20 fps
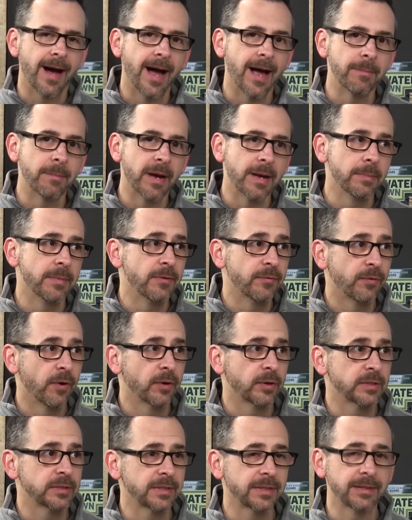I might be
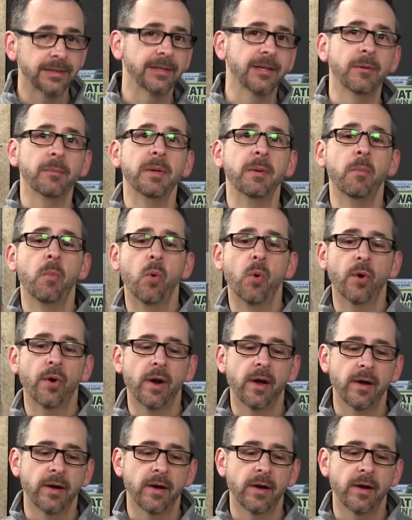focusing a little bit more